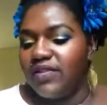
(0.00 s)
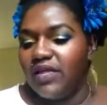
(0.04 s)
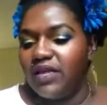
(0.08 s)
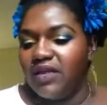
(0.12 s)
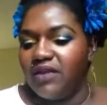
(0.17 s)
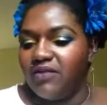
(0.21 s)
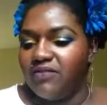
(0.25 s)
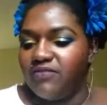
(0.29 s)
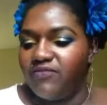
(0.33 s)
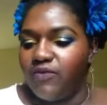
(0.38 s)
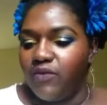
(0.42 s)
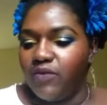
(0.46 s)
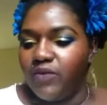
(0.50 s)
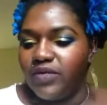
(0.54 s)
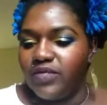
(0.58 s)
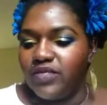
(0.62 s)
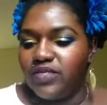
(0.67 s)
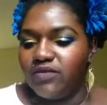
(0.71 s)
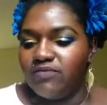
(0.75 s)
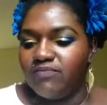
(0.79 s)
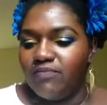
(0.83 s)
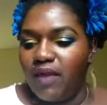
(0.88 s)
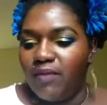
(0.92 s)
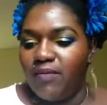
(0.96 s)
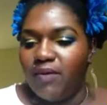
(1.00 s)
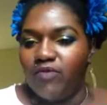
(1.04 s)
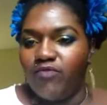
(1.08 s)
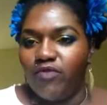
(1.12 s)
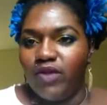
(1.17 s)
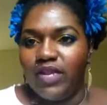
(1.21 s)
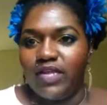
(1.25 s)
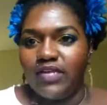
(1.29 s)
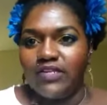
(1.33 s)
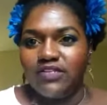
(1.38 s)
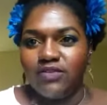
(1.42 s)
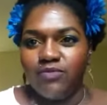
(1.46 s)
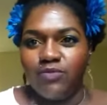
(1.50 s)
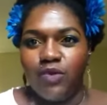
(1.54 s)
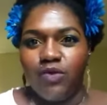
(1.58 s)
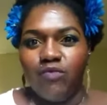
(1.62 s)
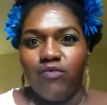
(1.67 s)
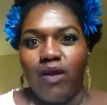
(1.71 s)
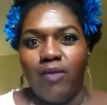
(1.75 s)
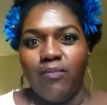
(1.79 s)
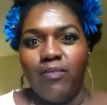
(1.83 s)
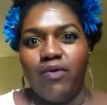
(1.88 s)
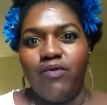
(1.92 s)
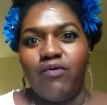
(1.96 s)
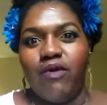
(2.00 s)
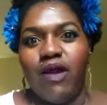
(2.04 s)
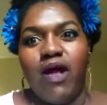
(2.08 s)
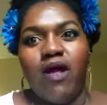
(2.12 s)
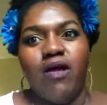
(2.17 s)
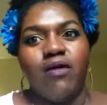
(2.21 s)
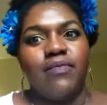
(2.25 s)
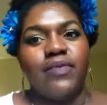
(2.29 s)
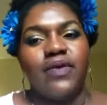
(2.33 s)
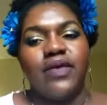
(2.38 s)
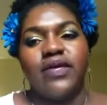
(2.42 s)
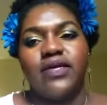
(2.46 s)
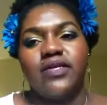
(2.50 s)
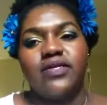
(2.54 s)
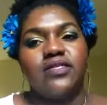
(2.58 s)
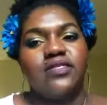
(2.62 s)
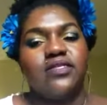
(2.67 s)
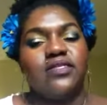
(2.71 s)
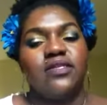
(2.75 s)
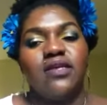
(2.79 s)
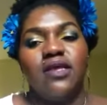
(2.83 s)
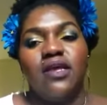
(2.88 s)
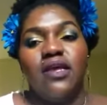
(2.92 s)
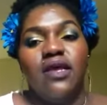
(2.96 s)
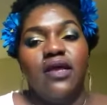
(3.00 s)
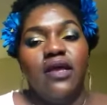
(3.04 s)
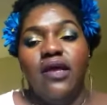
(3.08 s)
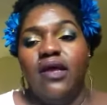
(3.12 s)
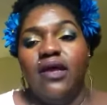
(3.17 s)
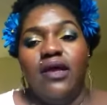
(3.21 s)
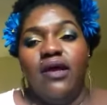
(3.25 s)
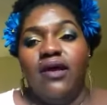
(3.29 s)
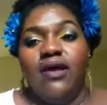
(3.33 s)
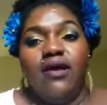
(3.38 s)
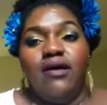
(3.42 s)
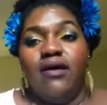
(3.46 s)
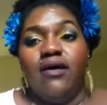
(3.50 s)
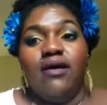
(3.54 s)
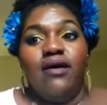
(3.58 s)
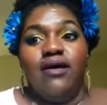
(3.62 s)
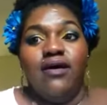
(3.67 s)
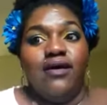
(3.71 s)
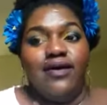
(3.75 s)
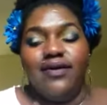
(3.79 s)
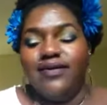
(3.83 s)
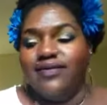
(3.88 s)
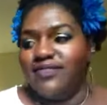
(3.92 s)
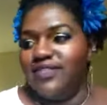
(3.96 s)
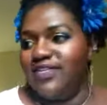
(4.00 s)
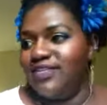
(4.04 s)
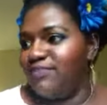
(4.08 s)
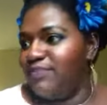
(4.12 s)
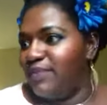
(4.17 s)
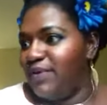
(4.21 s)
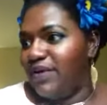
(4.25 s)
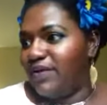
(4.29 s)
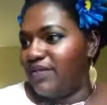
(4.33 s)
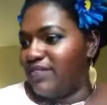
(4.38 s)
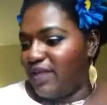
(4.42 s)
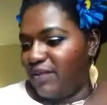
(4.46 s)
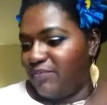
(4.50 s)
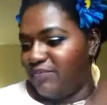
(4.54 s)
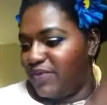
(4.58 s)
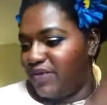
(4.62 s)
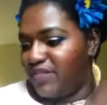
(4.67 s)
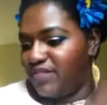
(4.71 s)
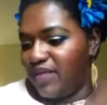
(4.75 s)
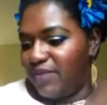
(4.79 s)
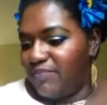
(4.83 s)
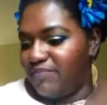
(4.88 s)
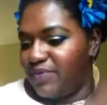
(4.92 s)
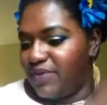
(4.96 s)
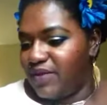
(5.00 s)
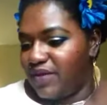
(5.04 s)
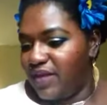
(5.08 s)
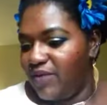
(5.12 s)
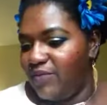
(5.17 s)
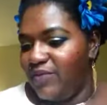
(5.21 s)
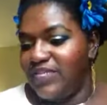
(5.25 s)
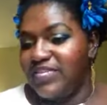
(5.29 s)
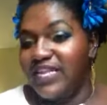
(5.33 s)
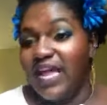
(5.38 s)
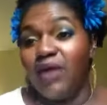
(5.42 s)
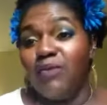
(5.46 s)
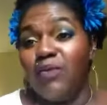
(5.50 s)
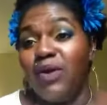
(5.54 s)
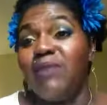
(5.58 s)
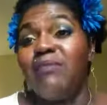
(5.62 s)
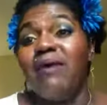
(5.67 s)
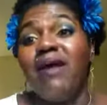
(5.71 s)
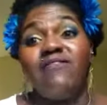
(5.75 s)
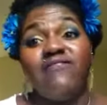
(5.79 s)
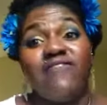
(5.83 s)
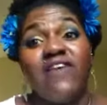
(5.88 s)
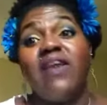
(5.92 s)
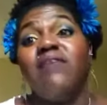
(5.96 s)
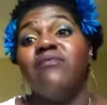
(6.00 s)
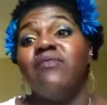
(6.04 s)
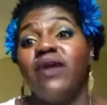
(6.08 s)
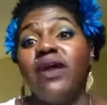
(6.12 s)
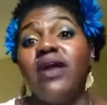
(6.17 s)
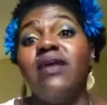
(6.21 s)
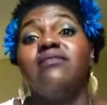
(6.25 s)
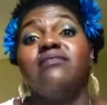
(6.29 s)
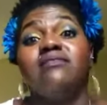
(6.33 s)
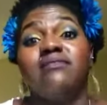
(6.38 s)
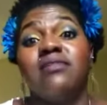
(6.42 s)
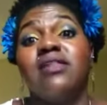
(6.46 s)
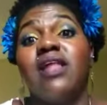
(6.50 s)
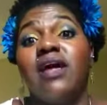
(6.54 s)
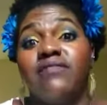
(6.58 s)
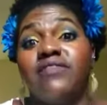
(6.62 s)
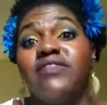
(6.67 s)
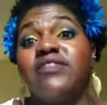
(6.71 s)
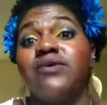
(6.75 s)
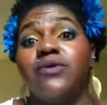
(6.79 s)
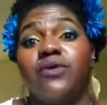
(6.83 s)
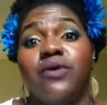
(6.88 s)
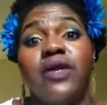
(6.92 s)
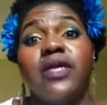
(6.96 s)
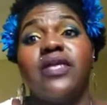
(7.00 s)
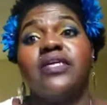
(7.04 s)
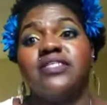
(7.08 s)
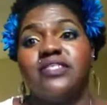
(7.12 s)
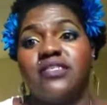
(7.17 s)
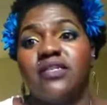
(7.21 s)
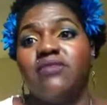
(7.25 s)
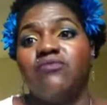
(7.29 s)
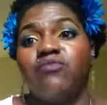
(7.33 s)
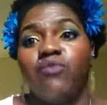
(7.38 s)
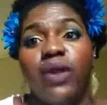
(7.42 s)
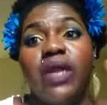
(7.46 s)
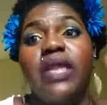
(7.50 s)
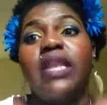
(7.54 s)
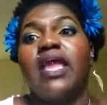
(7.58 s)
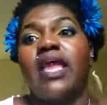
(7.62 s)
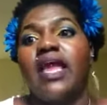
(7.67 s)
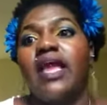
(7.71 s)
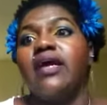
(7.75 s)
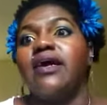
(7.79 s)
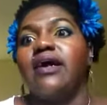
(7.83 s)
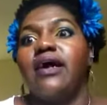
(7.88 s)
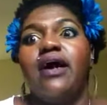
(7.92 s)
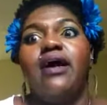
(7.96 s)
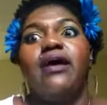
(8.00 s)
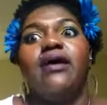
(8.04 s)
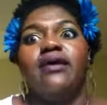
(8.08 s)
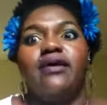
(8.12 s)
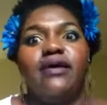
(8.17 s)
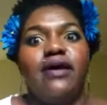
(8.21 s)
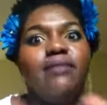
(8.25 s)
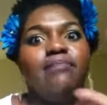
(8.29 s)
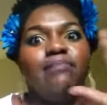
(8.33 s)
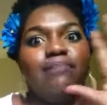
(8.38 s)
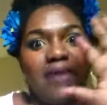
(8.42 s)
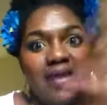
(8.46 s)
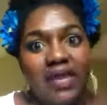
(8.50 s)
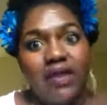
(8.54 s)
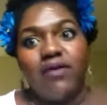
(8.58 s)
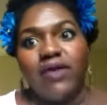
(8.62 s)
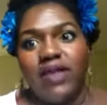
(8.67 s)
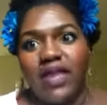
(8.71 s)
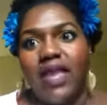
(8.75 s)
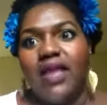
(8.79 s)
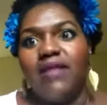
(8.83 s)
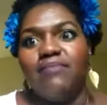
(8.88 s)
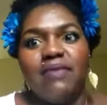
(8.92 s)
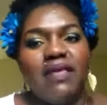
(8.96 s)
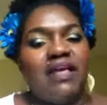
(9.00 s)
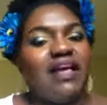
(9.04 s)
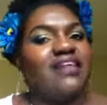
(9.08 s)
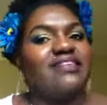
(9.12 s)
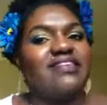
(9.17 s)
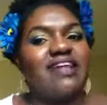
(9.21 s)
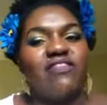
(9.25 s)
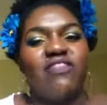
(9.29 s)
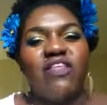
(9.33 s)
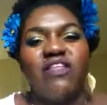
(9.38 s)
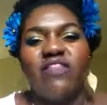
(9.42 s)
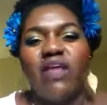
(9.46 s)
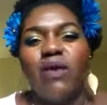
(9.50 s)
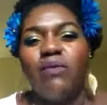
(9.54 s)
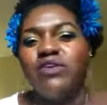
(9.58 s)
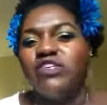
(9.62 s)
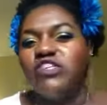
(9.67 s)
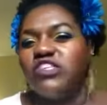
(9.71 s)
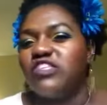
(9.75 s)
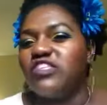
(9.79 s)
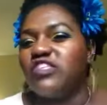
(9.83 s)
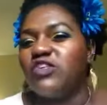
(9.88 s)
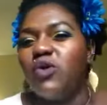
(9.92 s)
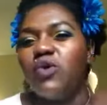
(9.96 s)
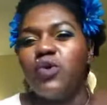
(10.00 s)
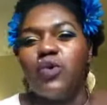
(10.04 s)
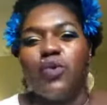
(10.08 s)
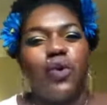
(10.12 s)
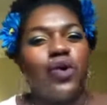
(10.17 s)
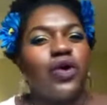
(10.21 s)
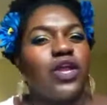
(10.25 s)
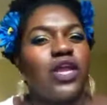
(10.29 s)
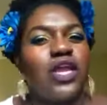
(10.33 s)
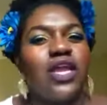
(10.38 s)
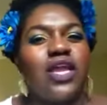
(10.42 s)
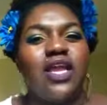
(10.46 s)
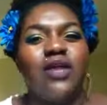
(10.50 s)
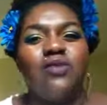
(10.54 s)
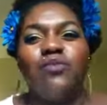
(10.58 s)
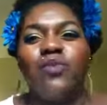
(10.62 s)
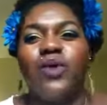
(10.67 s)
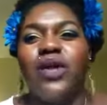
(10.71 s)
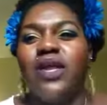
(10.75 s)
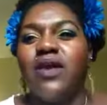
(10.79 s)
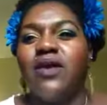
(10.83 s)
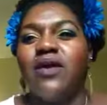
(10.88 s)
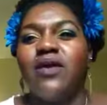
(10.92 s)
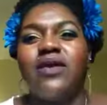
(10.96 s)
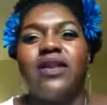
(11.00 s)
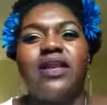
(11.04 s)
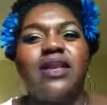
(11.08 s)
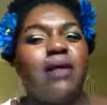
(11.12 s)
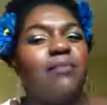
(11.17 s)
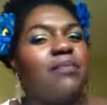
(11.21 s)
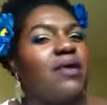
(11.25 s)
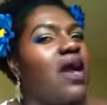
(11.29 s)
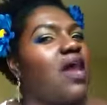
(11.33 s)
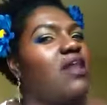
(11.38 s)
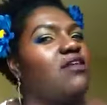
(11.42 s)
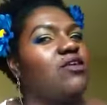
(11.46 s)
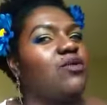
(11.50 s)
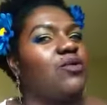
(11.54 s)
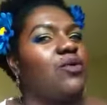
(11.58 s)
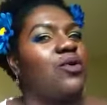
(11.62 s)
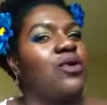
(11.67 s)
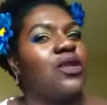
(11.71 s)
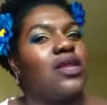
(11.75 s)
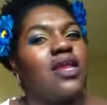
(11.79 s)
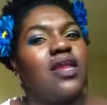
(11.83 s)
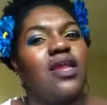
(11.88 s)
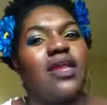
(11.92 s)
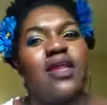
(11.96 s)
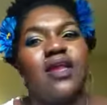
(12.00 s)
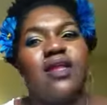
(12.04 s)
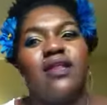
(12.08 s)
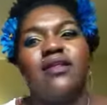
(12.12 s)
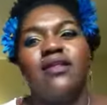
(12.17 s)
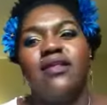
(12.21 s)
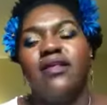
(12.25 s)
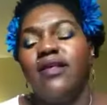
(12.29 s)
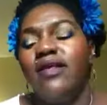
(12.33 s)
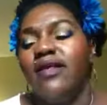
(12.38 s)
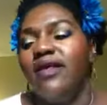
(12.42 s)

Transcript: looking forward to maybe reading some more Rainbow Rowell because, this book, that book. It was like one of my favorite love stories reading, period. Because I think they were just so quirky and weird, and I'm kind of quirky, and